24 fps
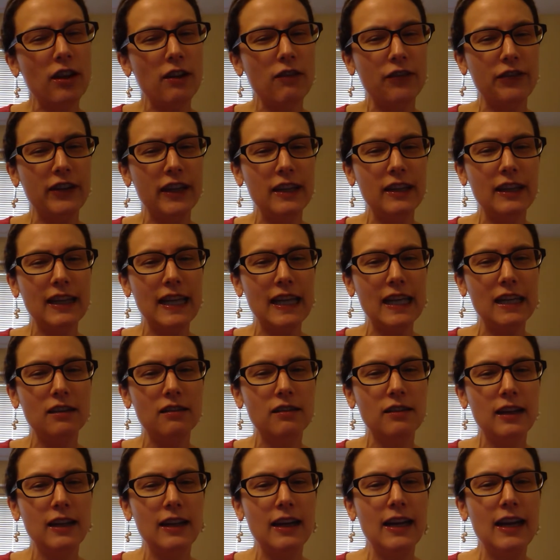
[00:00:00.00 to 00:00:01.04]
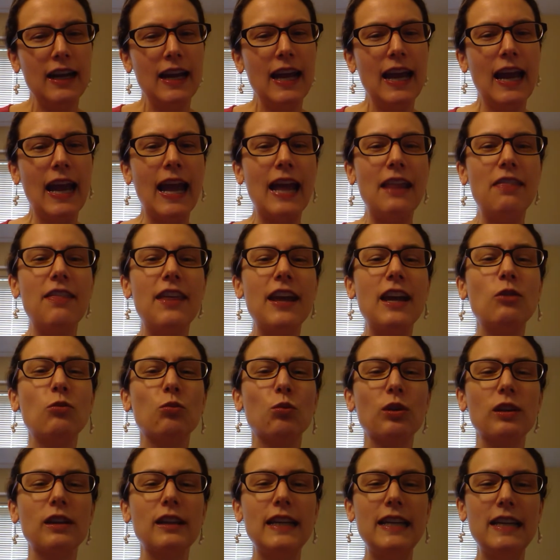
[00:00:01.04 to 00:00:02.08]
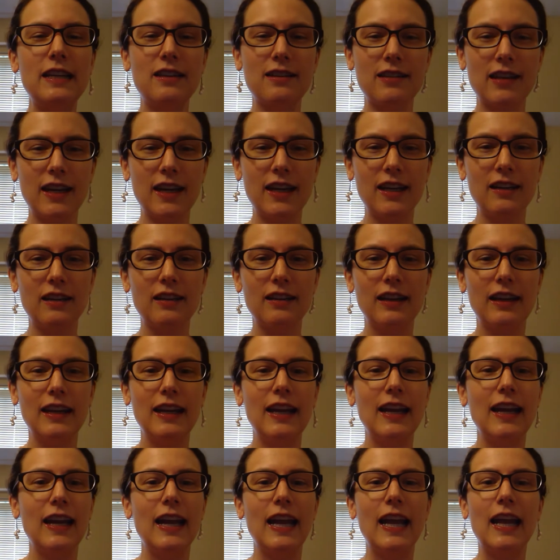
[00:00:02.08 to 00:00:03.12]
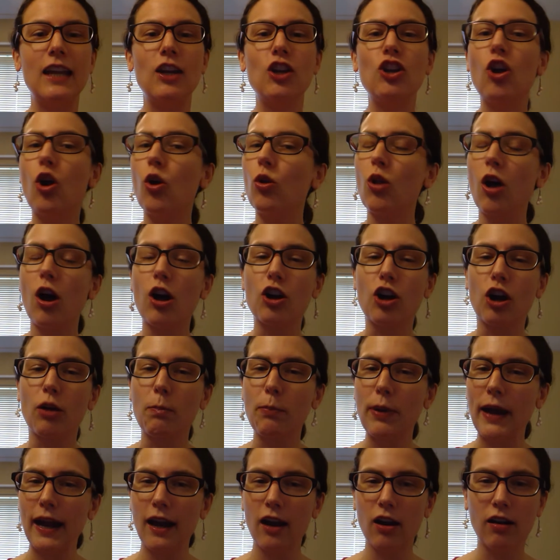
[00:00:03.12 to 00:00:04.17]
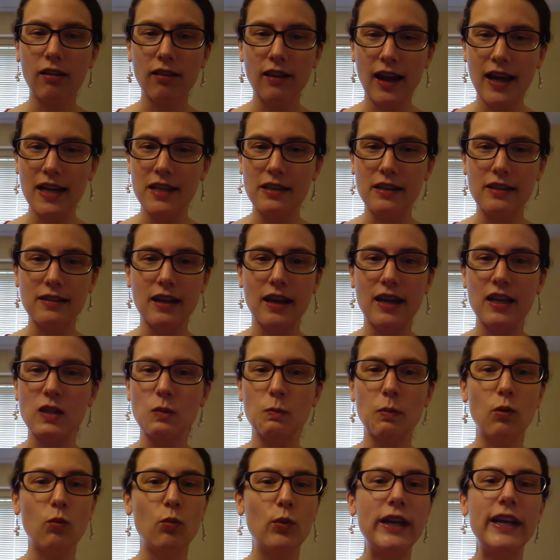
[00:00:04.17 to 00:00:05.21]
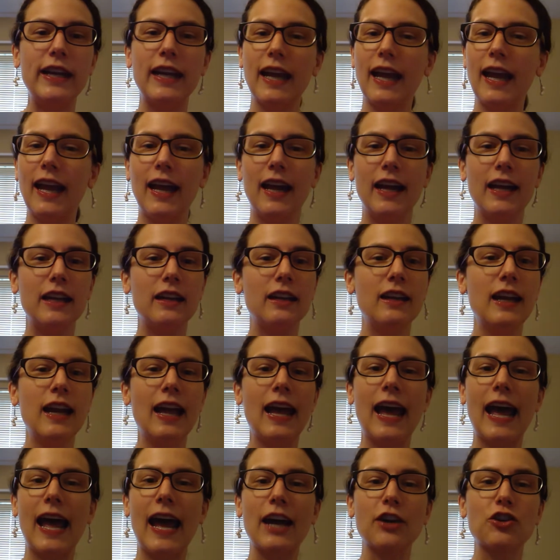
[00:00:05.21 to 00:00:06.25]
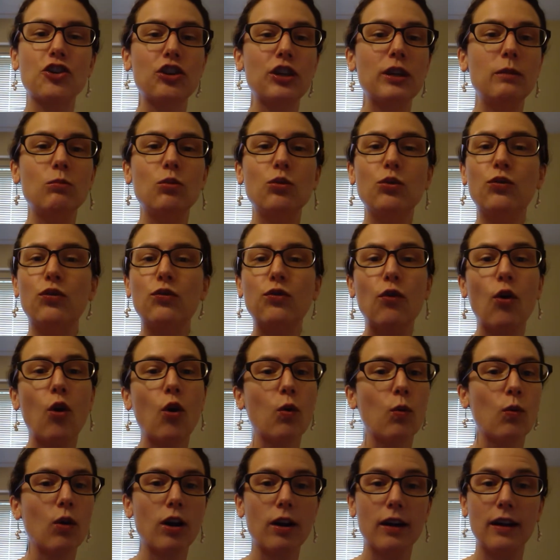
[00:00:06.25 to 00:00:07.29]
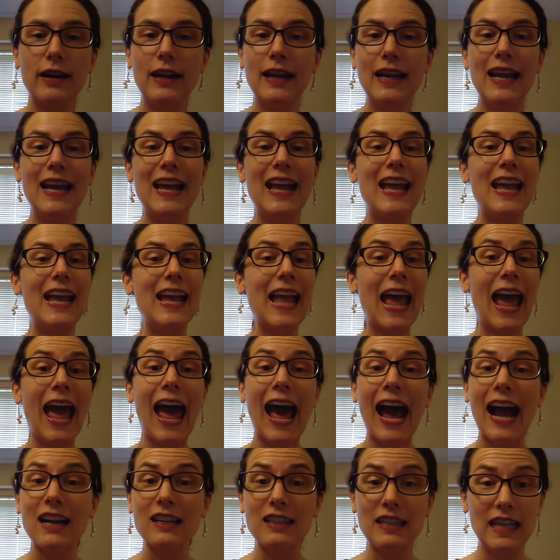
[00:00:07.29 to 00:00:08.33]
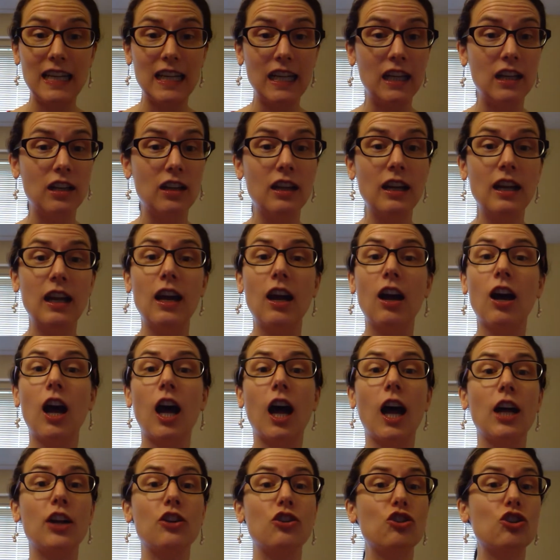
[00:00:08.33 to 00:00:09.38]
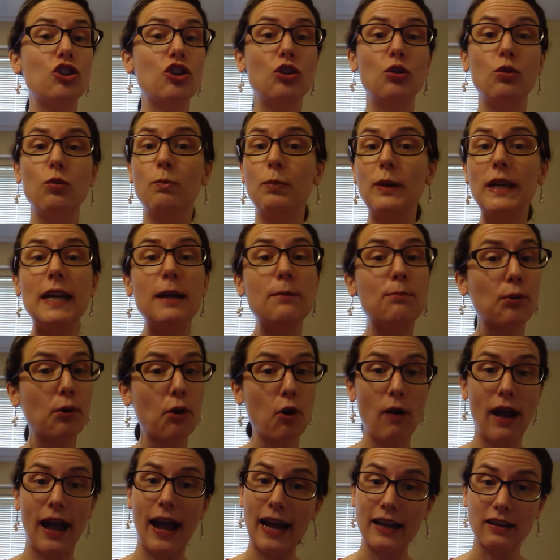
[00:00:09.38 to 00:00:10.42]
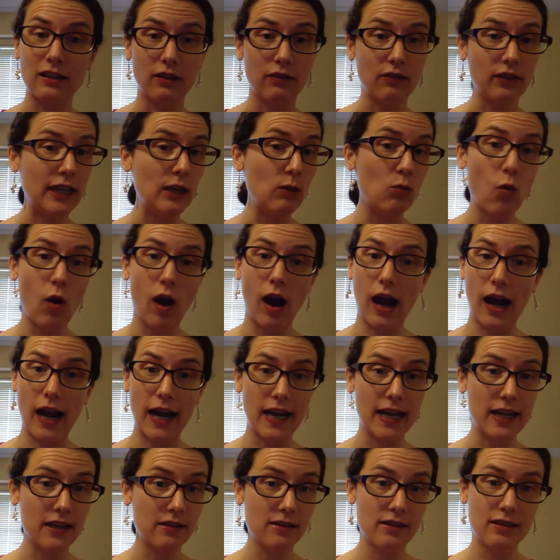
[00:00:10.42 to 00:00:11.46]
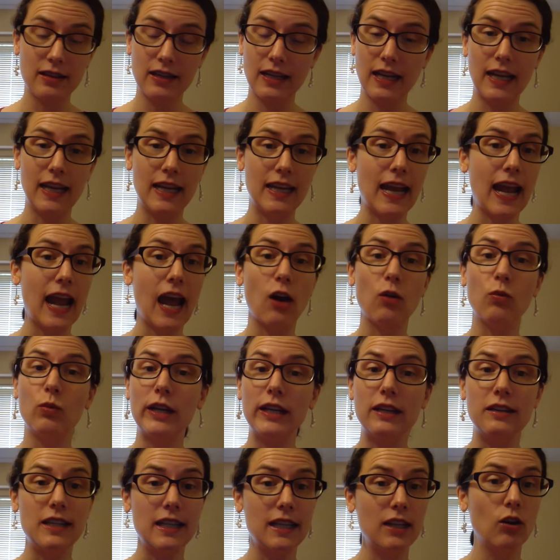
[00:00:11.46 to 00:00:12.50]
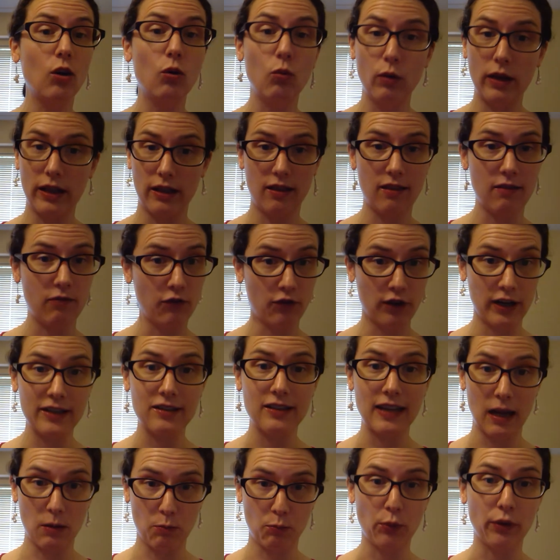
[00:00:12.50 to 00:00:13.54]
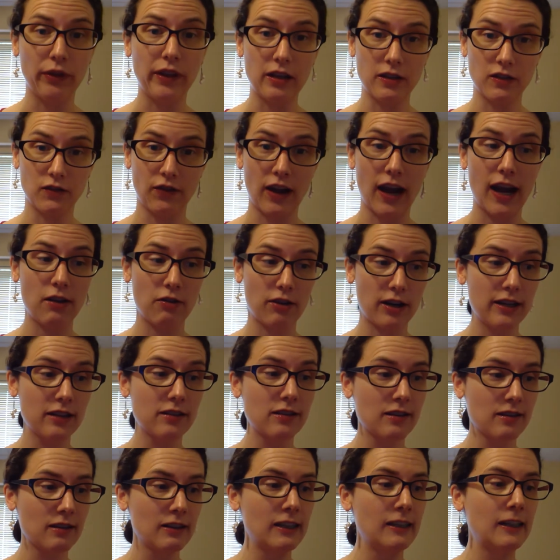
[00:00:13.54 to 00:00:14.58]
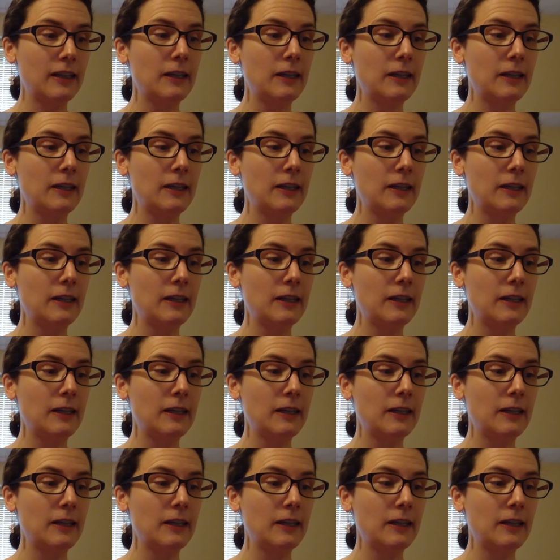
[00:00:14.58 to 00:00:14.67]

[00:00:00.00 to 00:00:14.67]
the feeling and then release it, it no longer paralyzes us, but we can actually move forward acting uh, to be proactively wise in how we deal with, for example, this virus.